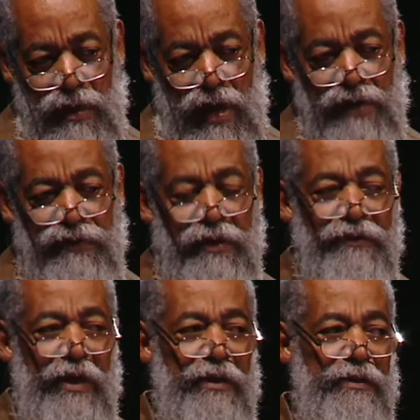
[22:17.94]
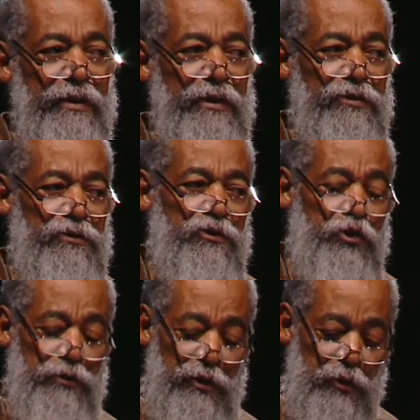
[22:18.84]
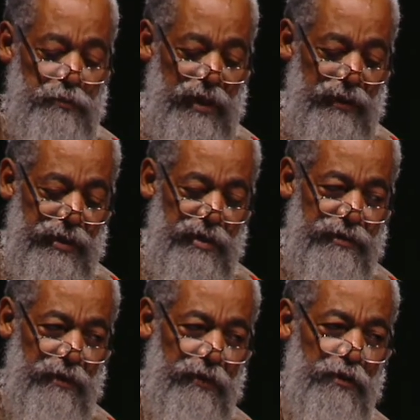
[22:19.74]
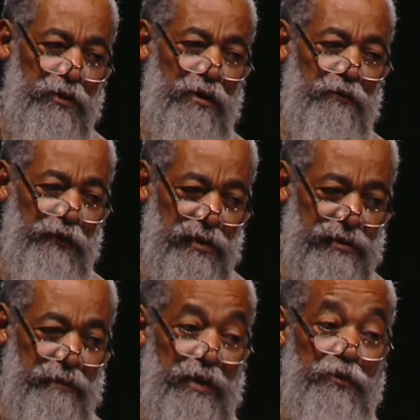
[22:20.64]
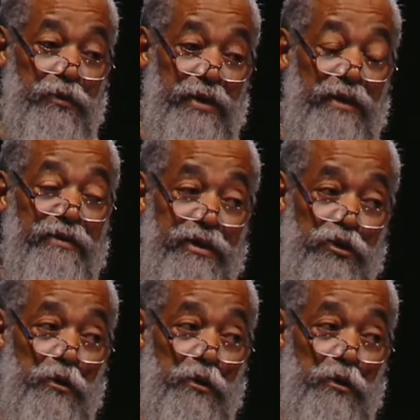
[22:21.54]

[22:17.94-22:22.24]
I think then it would be an easier thing to convince them that we then need